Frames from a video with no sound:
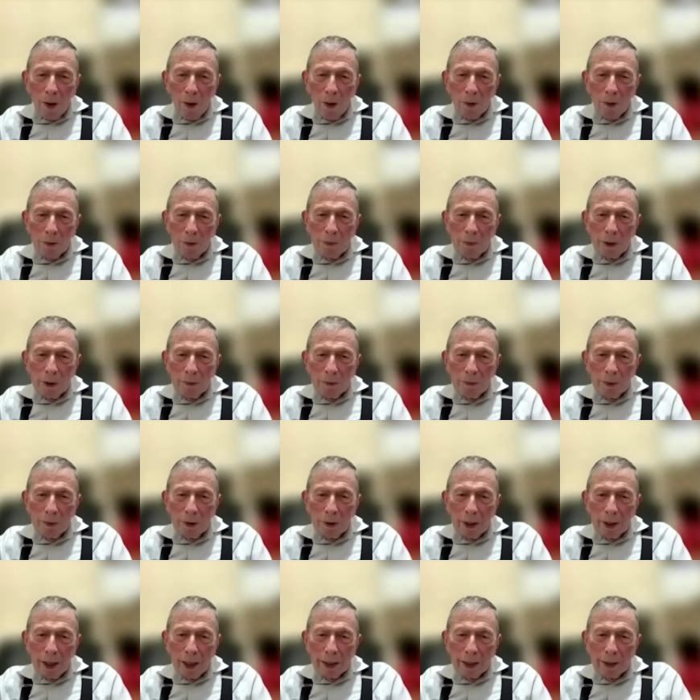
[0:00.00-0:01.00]
old
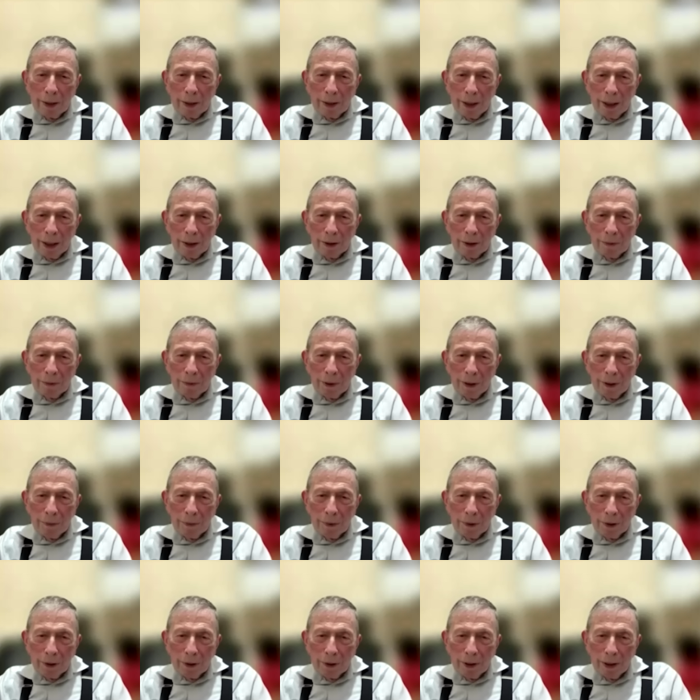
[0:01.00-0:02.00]
people and young
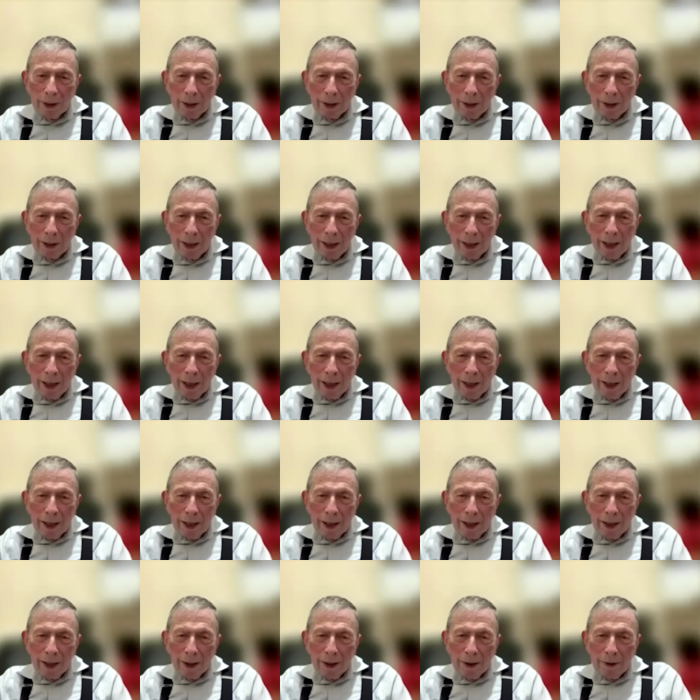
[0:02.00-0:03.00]
people.
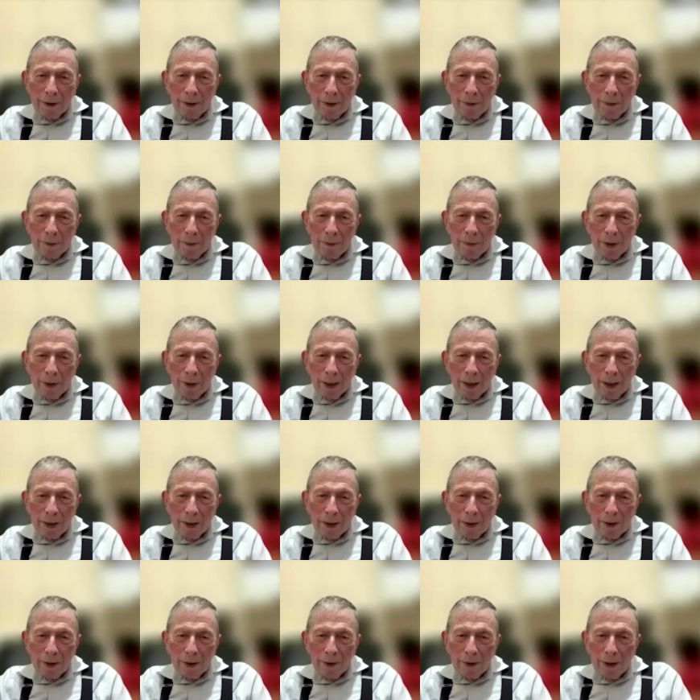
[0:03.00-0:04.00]
Uh,
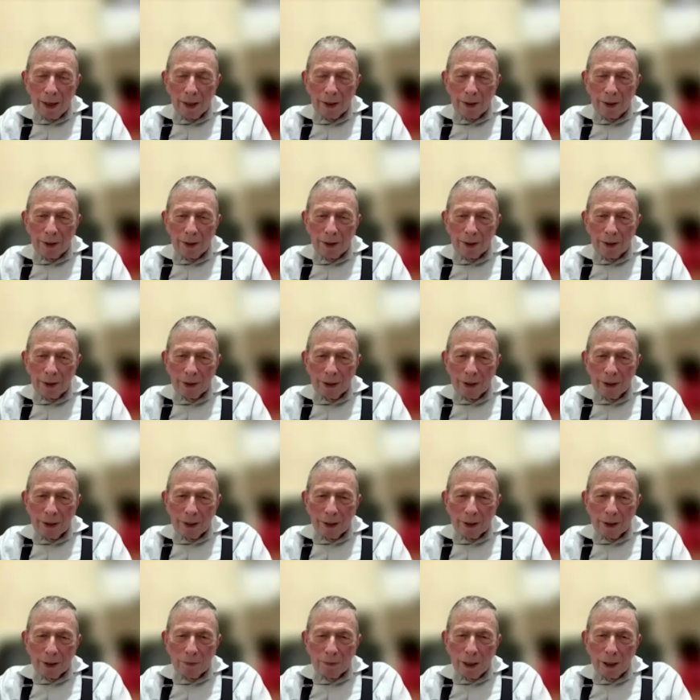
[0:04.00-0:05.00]
that is,
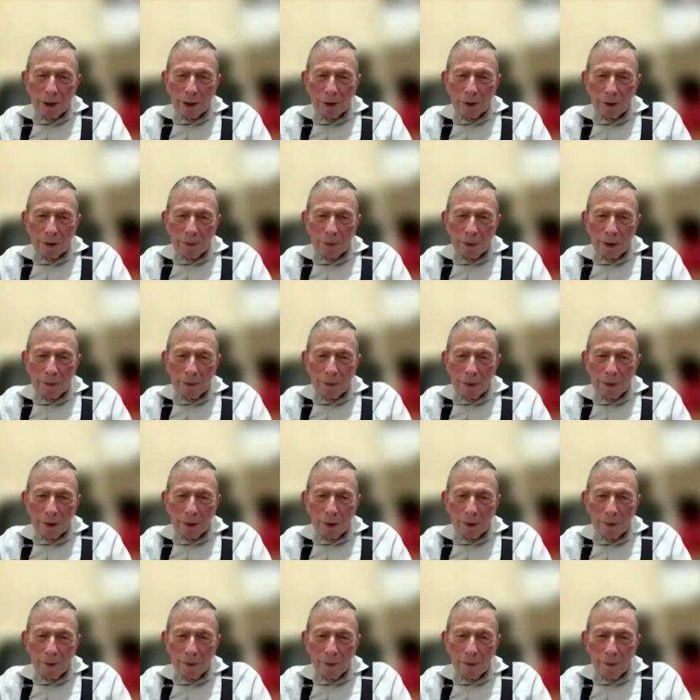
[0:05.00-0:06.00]
special
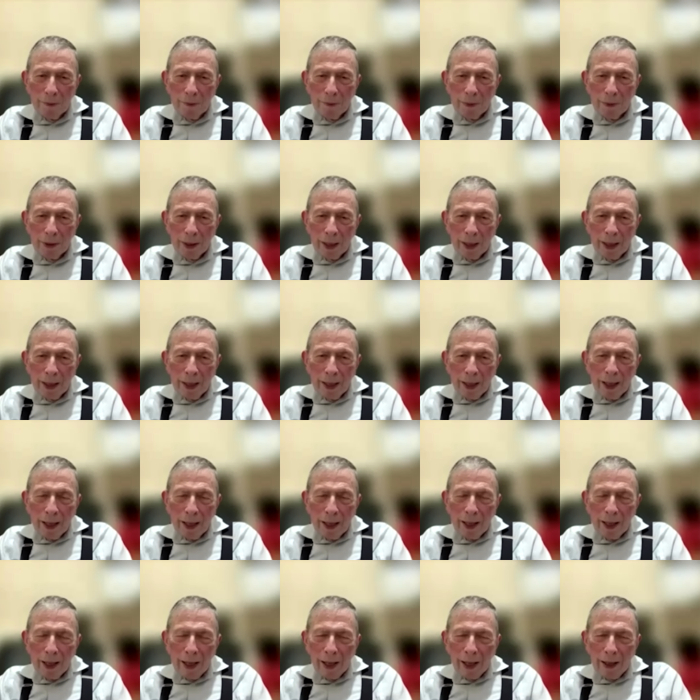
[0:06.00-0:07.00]
people.
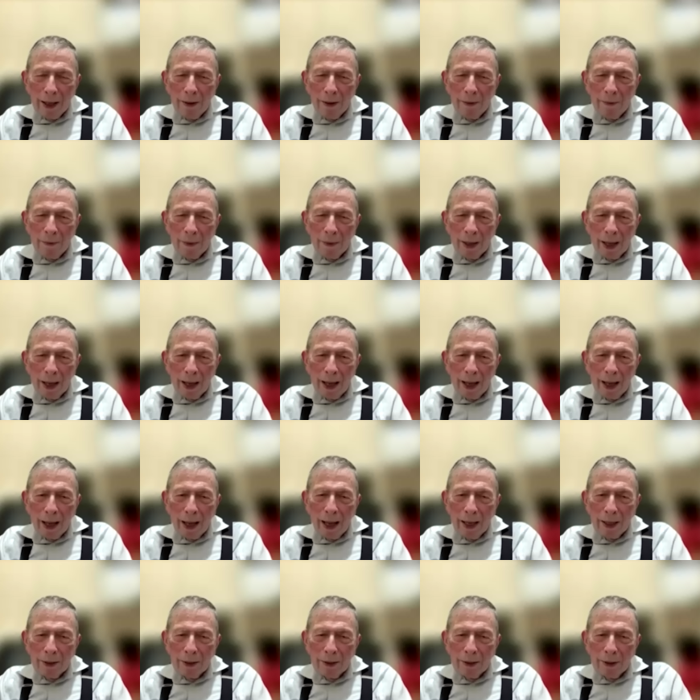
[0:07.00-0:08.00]
Uh,
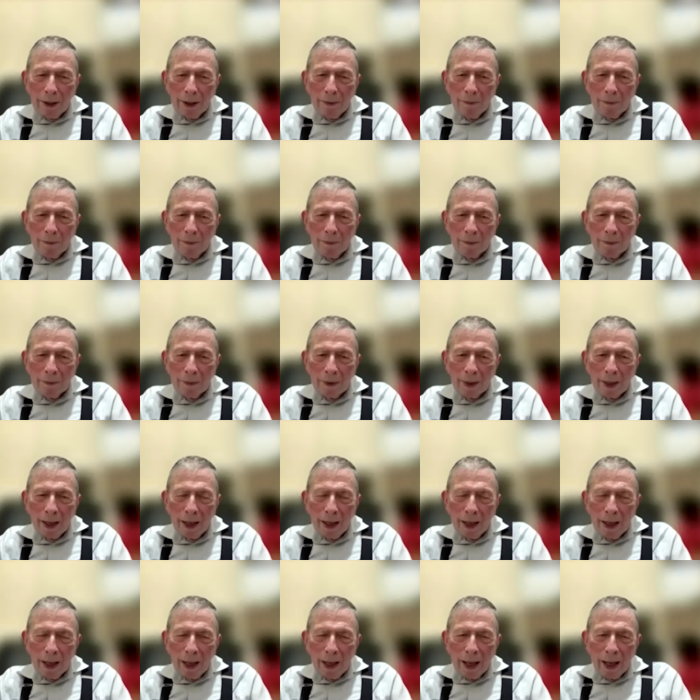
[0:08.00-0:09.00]
and
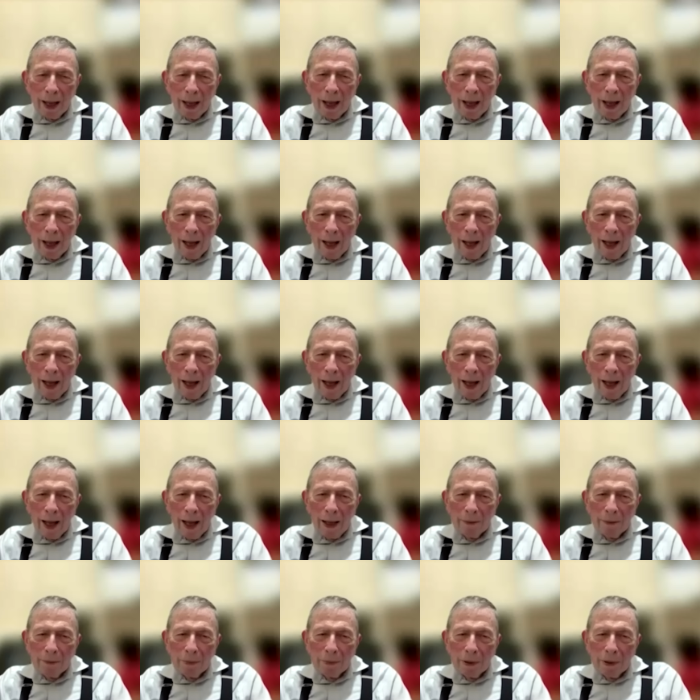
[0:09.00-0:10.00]

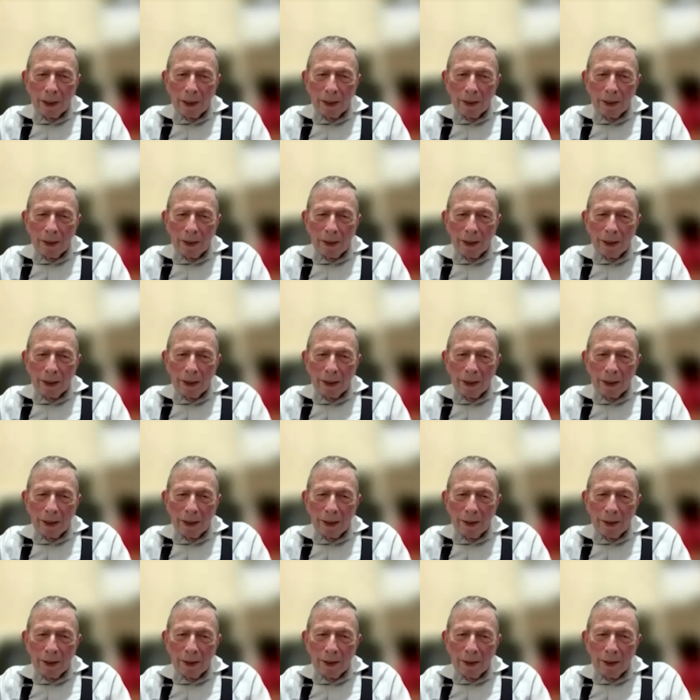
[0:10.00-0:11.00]
I played the
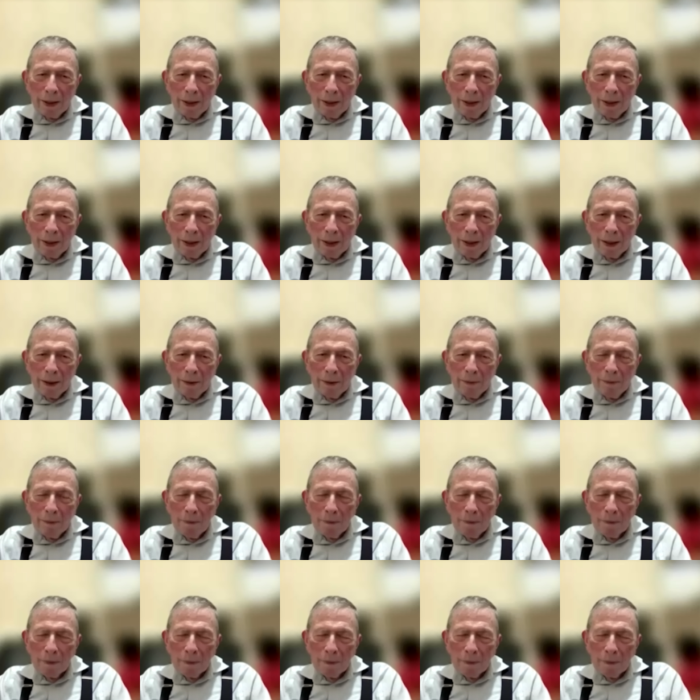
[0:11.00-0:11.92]
the